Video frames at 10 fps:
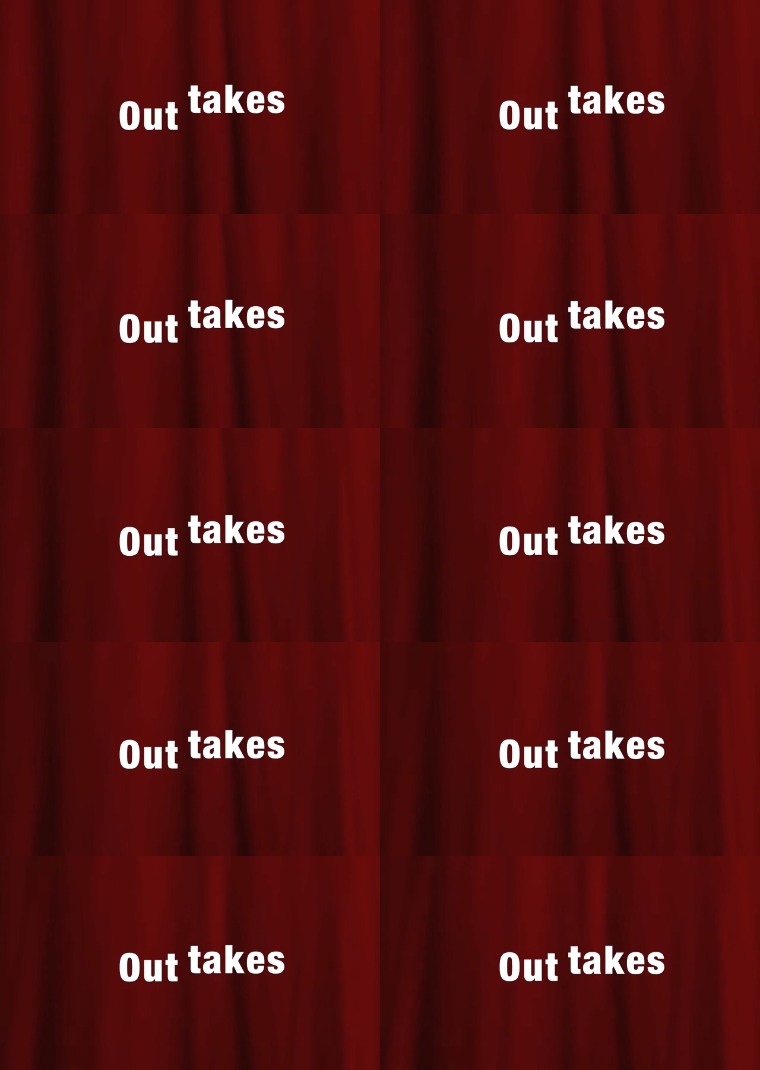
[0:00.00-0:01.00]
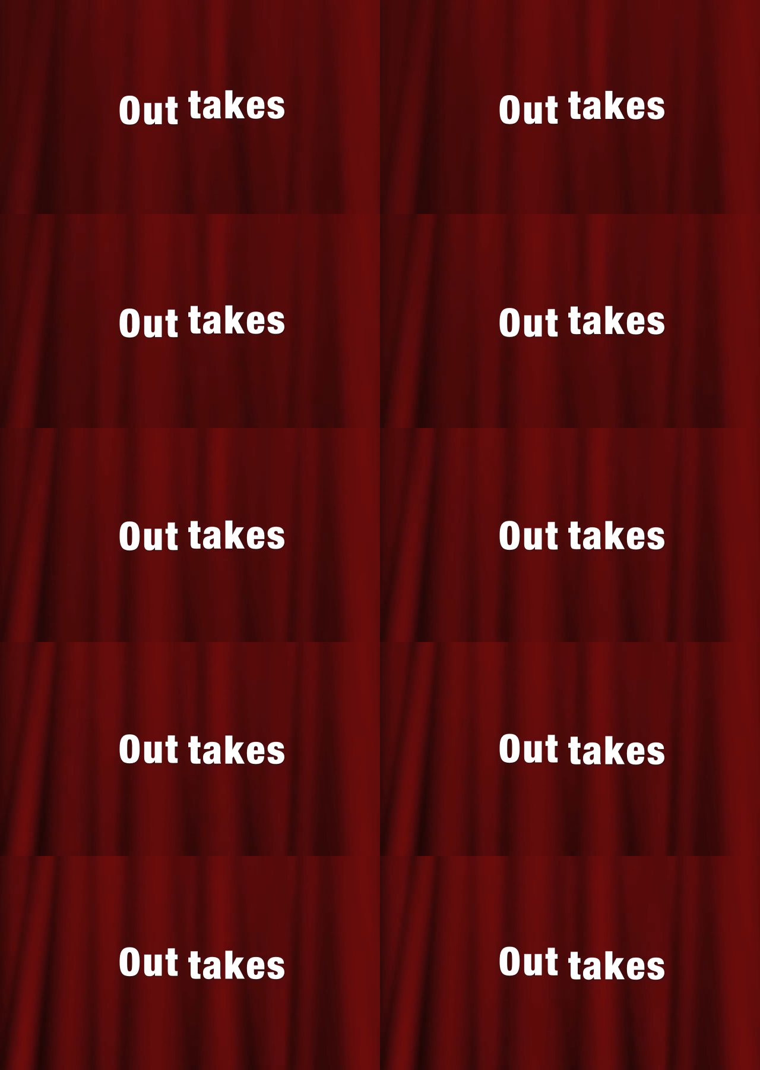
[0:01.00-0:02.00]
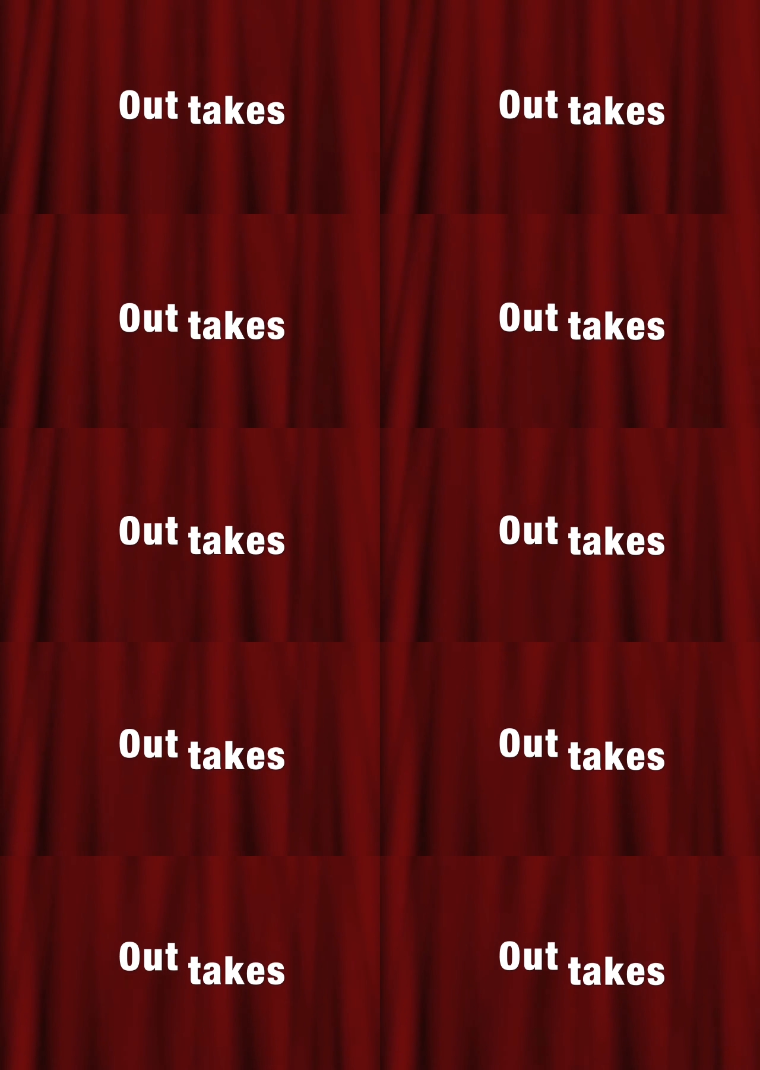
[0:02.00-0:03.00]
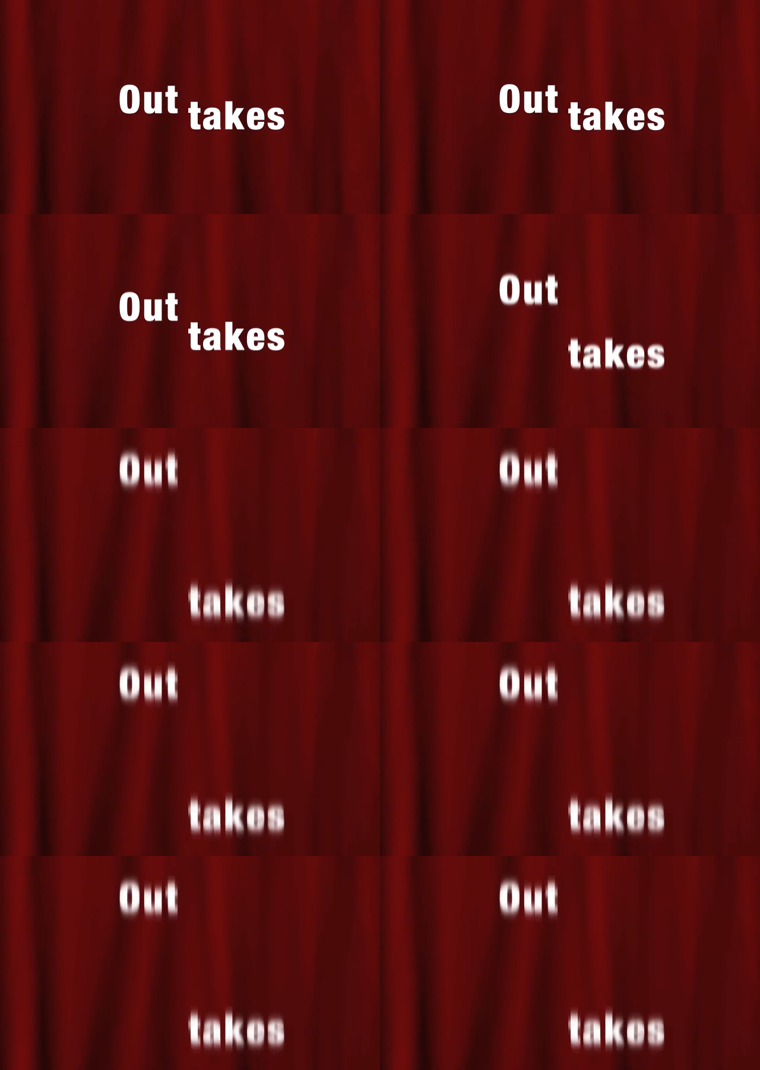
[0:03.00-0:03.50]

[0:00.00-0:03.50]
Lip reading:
No face is visible, so there are no lips to read.